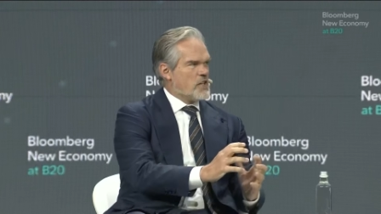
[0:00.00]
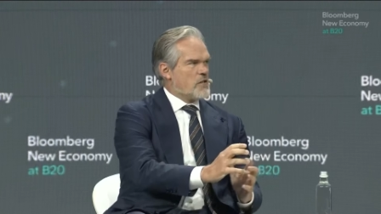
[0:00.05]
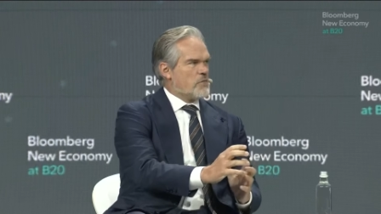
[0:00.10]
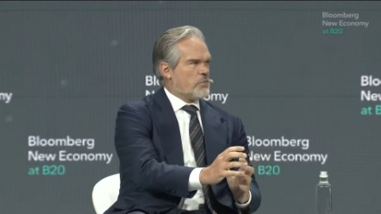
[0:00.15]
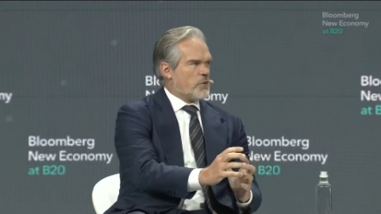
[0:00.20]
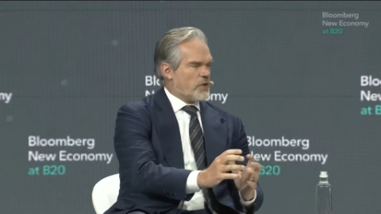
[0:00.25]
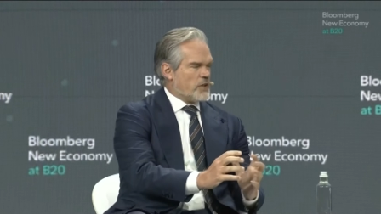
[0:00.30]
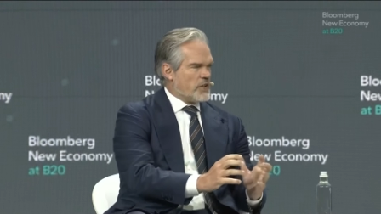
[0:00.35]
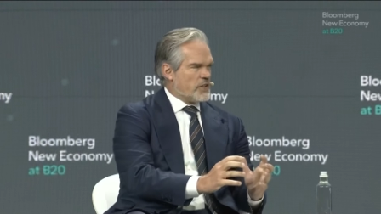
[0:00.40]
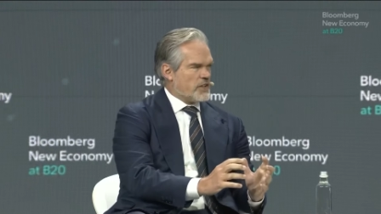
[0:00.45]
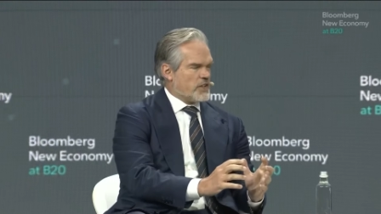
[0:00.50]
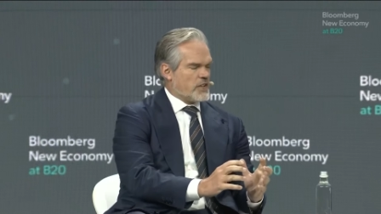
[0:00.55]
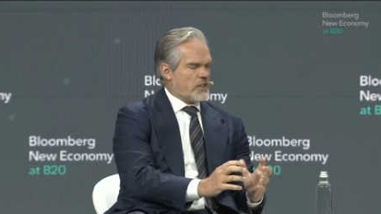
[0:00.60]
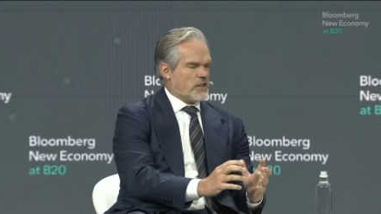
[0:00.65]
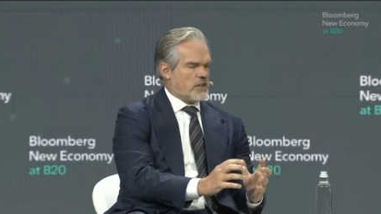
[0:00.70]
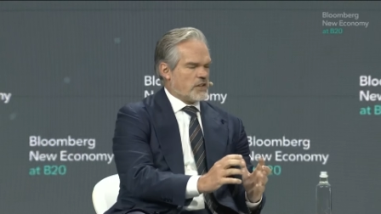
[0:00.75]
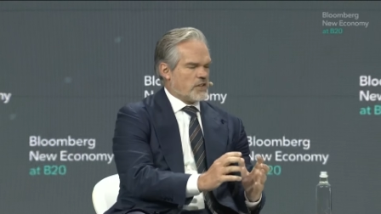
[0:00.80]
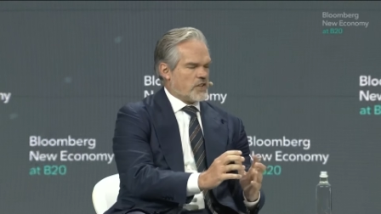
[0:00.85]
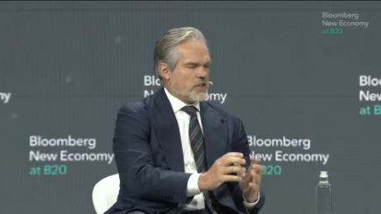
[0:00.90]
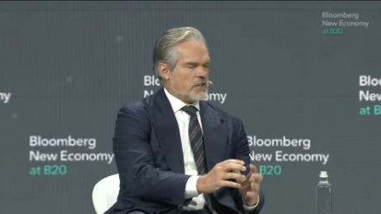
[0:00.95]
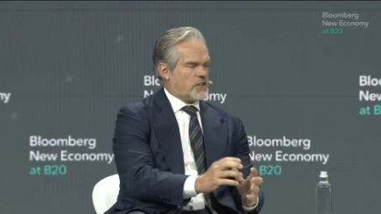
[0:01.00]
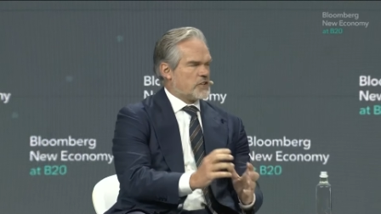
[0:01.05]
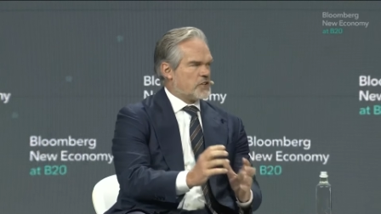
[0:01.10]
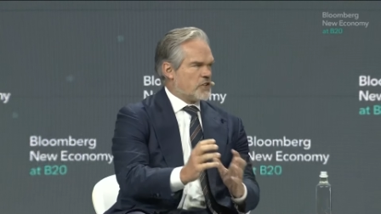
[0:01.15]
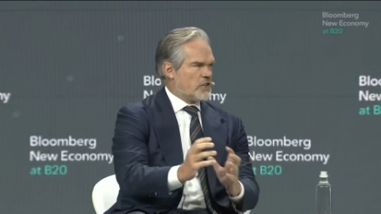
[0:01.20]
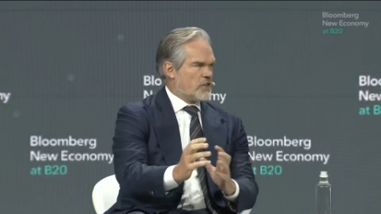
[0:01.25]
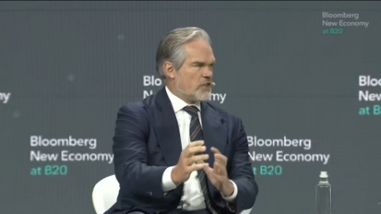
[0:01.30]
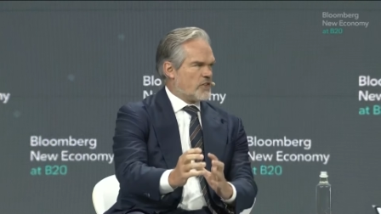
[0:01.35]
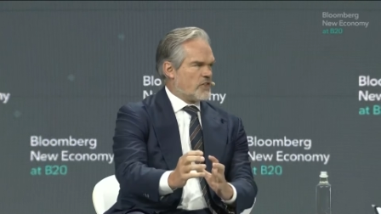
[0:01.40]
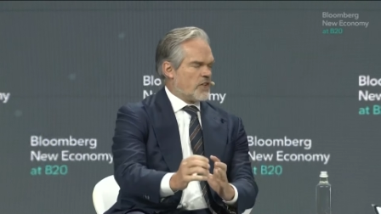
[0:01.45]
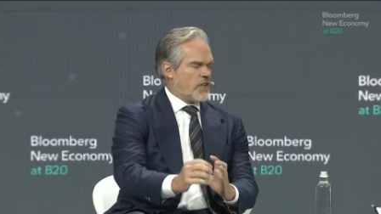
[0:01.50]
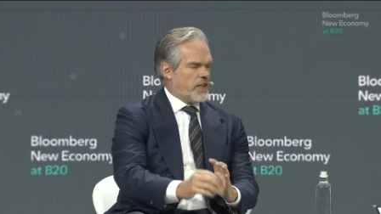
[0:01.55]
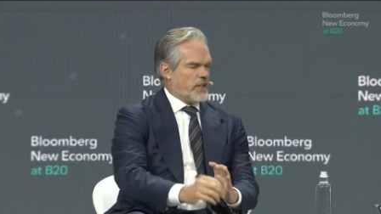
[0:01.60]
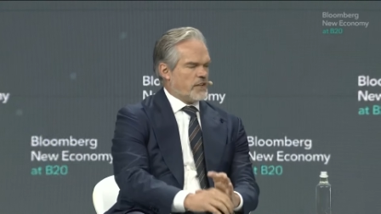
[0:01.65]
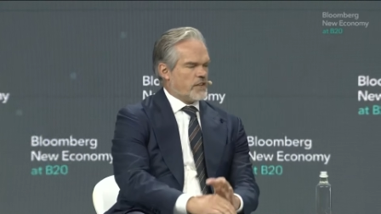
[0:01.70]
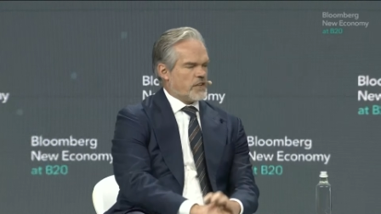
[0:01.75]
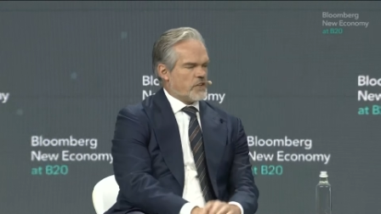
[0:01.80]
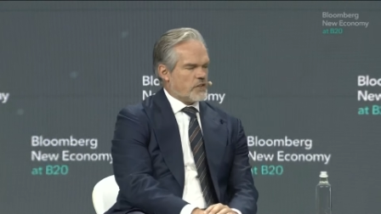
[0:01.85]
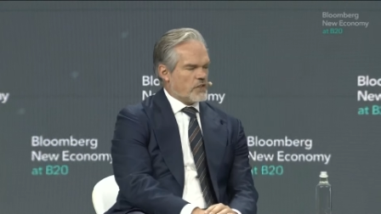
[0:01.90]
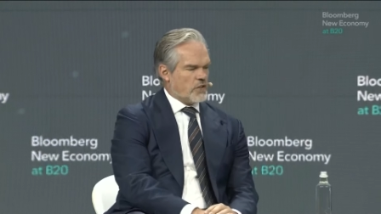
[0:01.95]
political tensions and
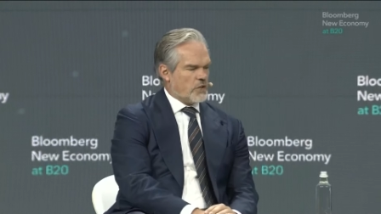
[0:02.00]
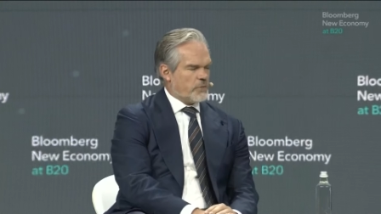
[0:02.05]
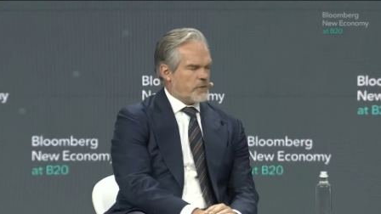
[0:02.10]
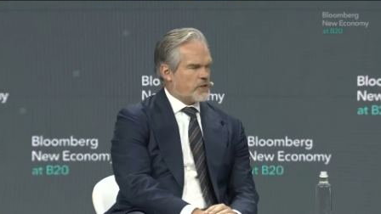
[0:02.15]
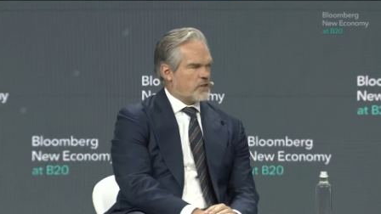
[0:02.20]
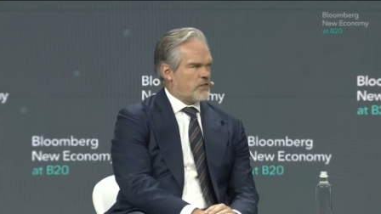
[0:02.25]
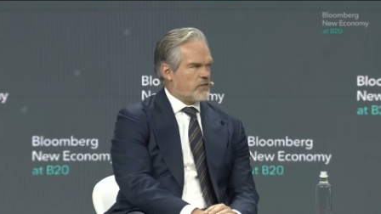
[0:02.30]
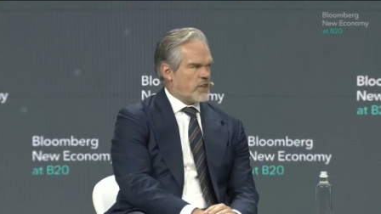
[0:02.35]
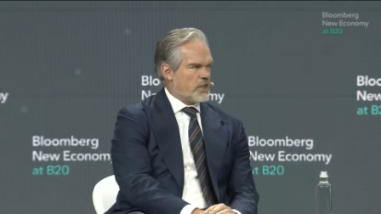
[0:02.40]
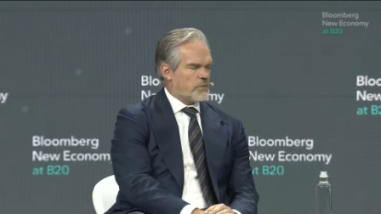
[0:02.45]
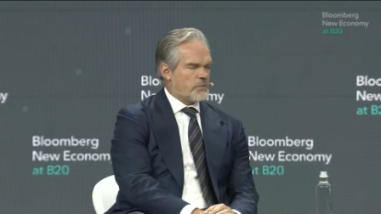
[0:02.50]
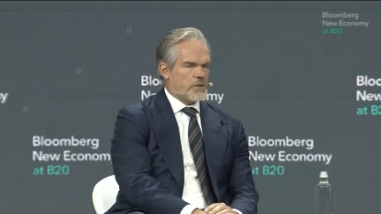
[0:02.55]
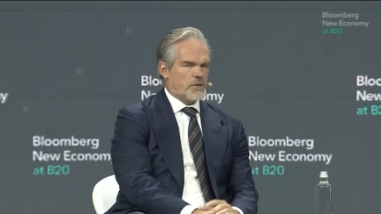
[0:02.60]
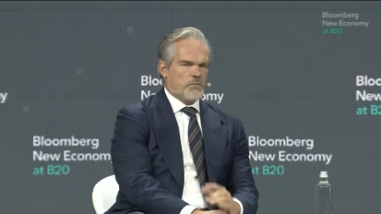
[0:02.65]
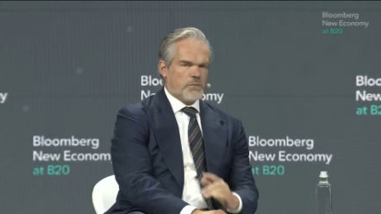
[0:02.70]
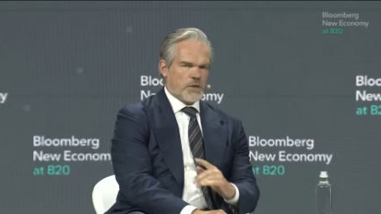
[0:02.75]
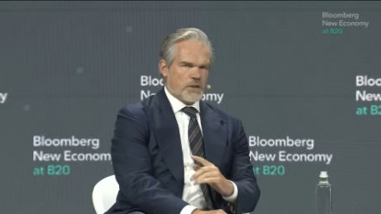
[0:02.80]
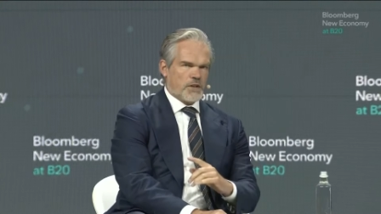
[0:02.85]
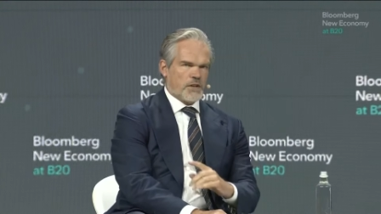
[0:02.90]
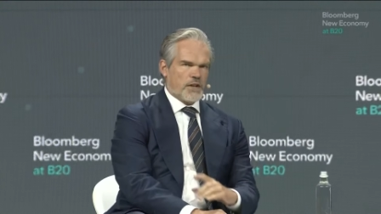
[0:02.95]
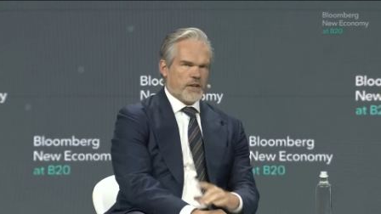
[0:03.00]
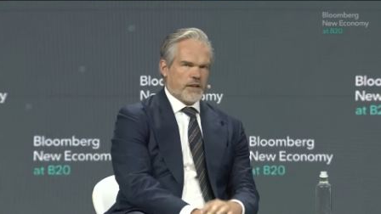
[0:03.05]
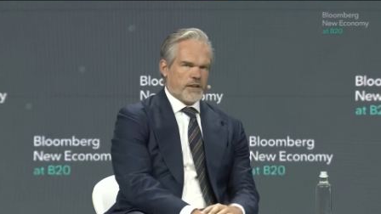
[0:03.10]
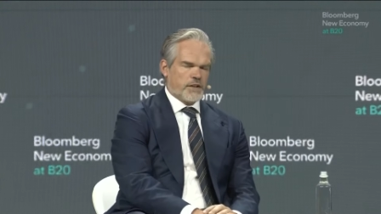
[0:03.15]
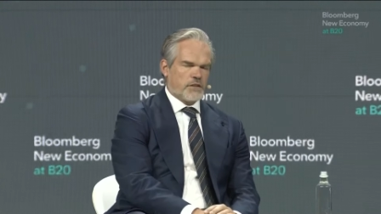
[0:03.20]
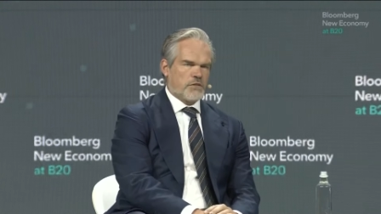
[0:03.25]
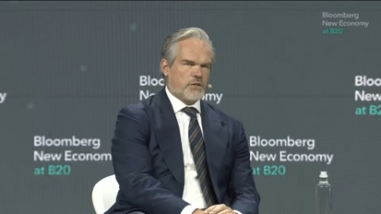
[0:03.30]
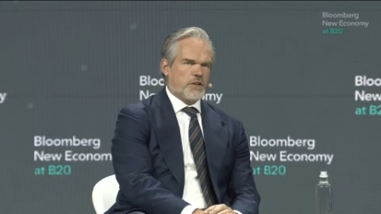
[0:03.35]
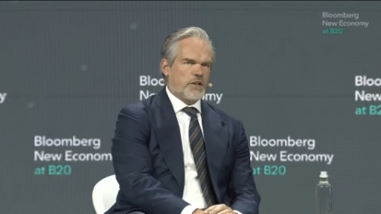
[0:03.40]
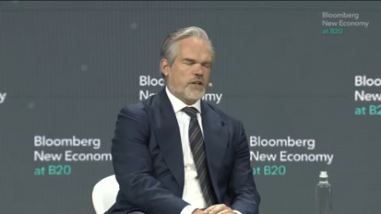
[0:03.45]
economic development, but I agree.